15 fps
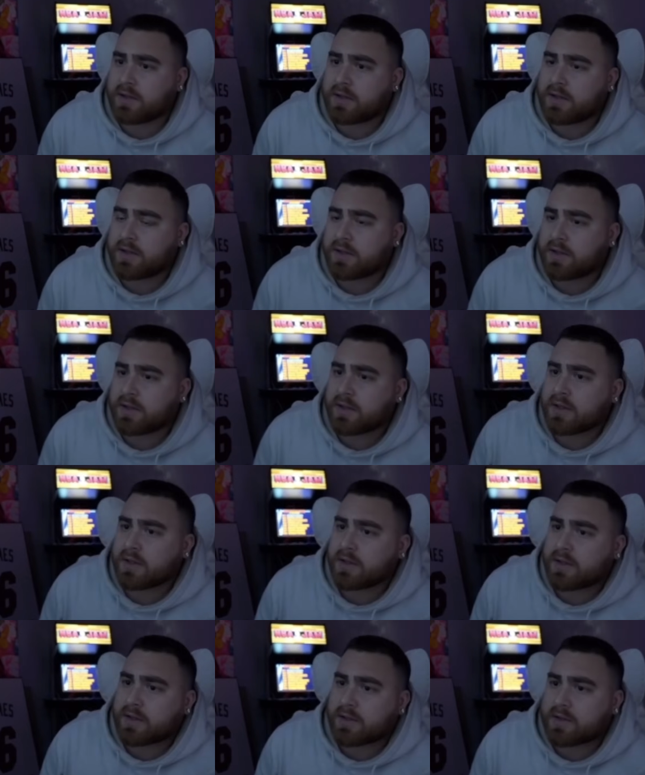
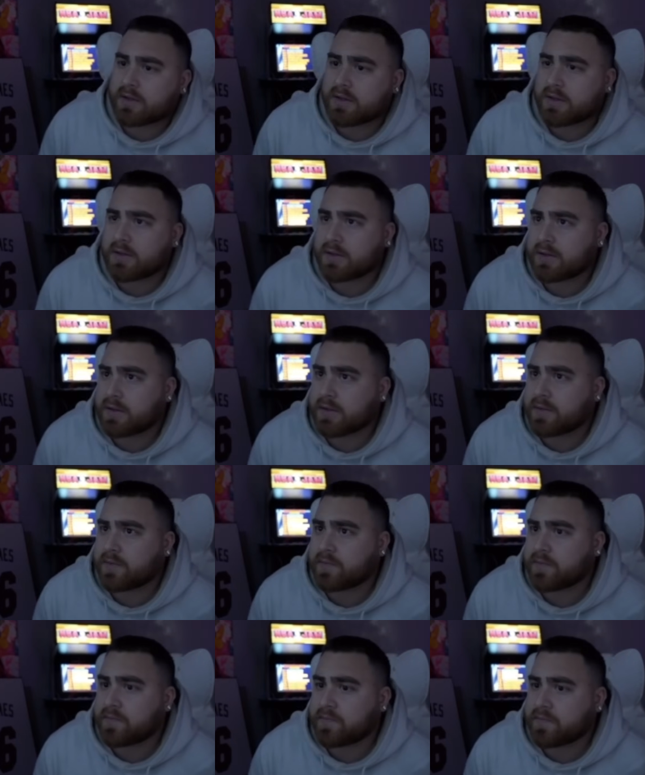
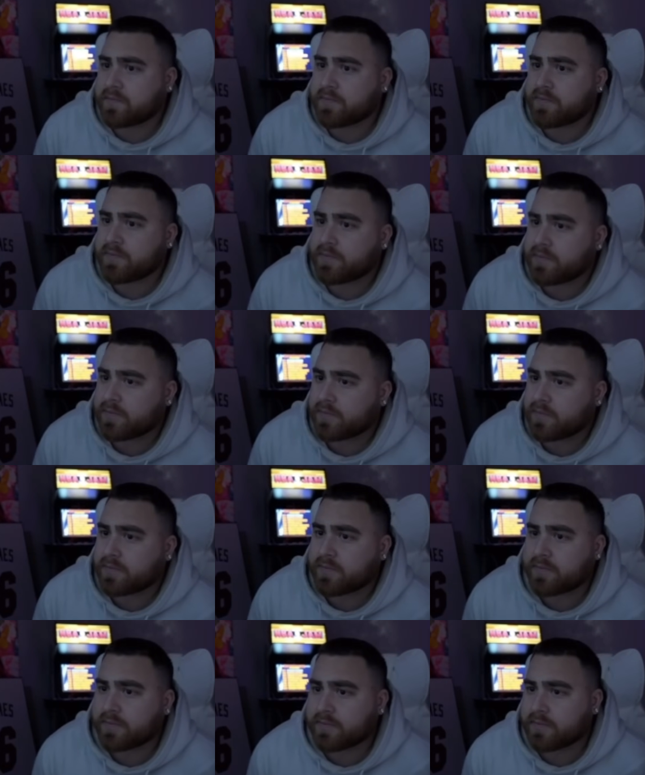
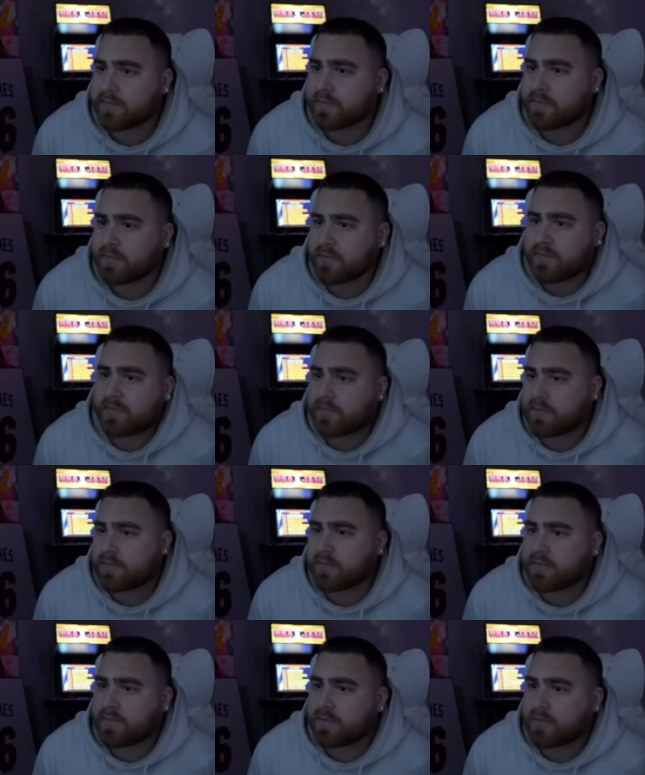
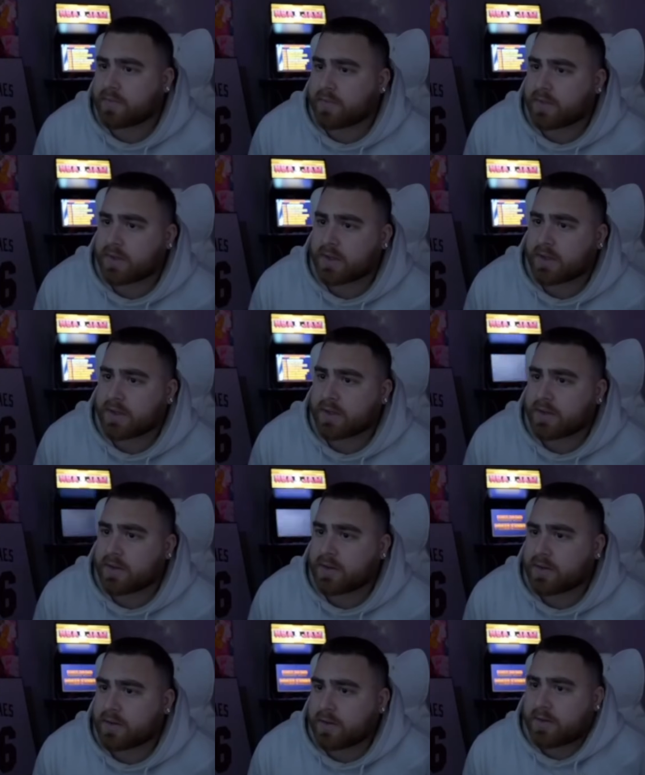
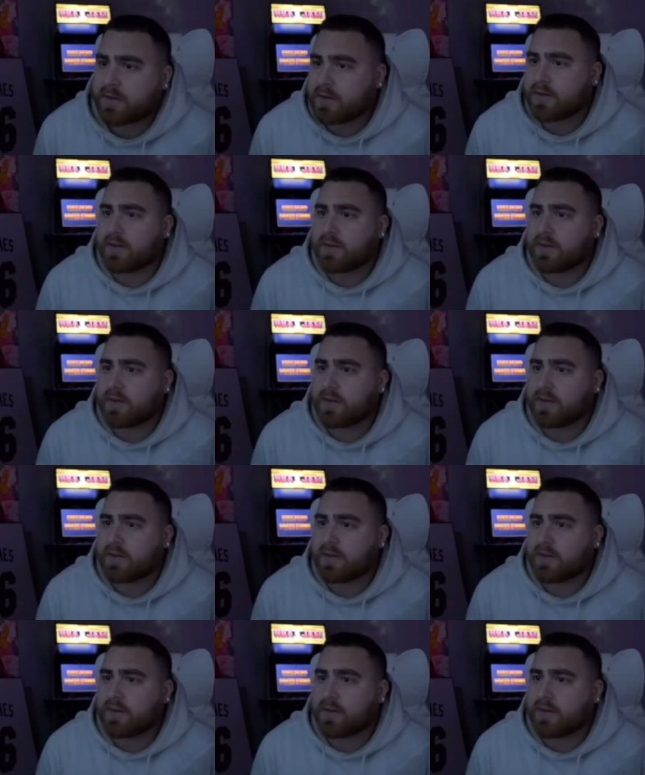Nobody speaks.